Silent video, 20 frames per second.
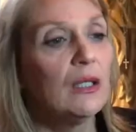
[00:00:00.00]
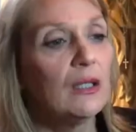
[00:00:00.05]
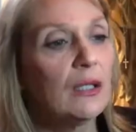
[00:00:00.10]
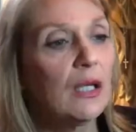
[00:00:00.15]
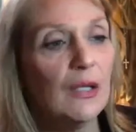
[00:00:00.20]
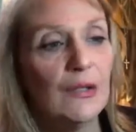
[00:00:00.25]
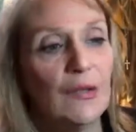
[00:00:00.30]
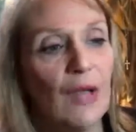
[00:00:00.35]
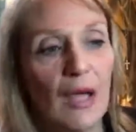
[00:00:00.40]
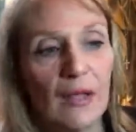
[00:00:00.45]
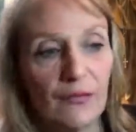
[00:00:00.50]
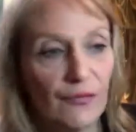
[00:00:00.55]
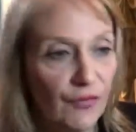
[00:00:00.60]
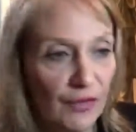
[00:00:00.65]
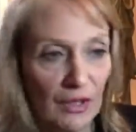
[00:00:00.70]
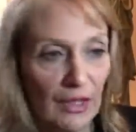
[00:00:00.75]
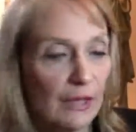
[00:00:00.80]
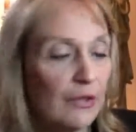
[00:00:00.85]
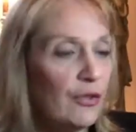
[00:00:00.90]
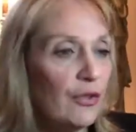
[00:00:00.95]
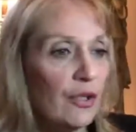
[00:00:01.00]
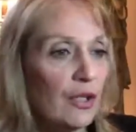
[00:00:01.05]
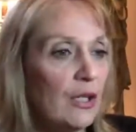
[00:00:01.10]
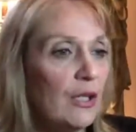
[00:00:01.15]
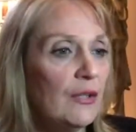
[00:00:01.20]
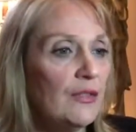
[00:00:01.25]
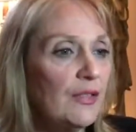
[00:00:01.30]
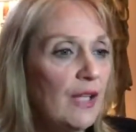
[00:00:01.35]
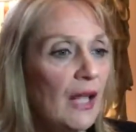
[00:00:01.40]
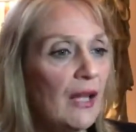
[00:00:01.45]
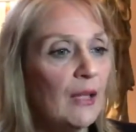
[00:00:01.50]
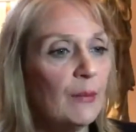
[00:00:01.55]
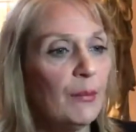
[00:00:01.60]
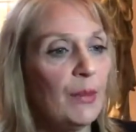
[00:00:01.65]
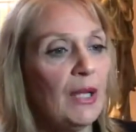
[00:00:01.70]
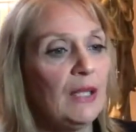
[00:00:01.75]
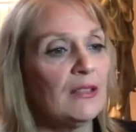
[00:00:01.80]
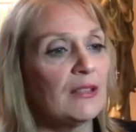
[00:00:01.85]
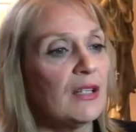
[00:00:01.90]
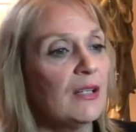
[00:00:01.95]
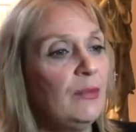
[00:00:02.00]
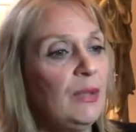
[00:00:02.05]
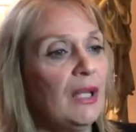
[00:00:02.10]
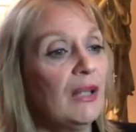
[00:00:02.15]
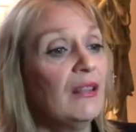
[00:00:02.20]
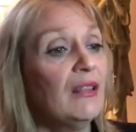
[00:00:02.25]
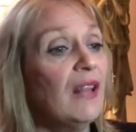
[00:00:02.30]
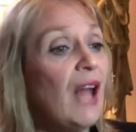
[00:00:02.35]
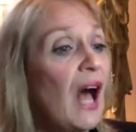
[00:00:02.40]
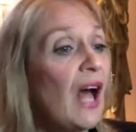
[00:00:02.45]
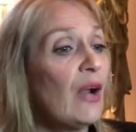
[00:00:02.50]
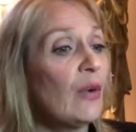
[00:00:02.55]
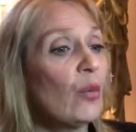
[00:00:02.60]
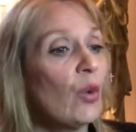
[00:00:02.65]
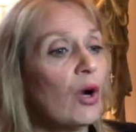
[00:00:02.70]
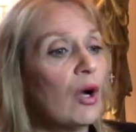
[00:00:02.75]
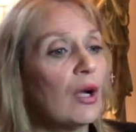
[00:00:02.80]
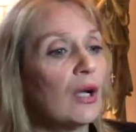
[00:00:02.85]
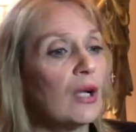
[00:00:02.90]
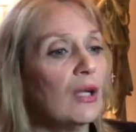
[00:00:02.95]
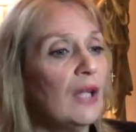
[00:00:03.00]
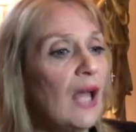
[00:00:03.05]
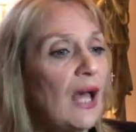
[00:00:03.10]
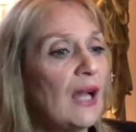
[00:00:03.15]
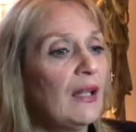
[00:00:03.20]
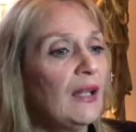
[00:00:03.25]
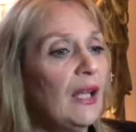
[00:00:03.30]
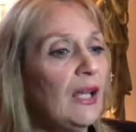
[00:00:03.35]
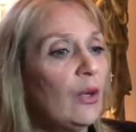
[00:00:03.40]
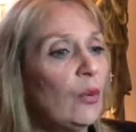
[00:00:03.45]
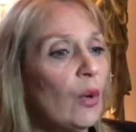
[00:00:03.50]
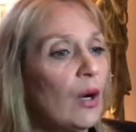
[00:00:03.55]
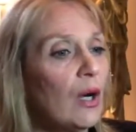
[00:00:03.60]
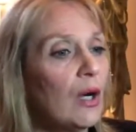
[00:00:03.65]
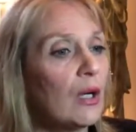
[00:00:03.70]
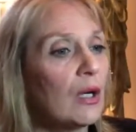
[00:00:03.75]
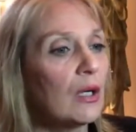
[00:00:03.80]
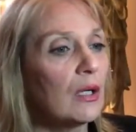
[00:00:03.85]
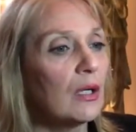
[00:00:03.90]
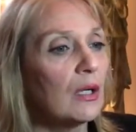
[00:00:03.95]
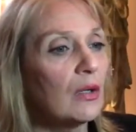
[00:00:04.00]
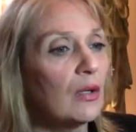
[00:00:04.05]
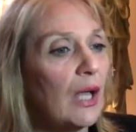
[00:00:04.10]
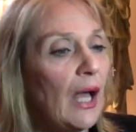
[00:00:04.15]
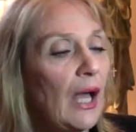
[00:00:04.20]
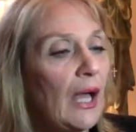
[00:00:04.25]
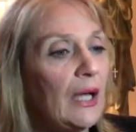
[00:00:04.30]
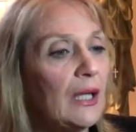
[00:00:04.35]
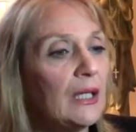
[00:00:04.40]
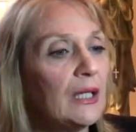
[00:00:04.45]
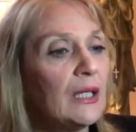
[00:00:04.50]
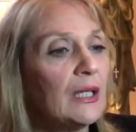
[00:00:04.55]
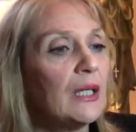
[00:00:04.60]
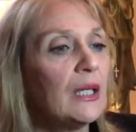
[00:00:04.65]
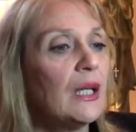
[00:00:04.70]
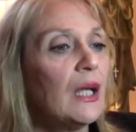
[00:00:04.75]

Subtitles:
Because I feel like you're going to sell it, but it's going to be a lot of work, a lot of legwork. Okay?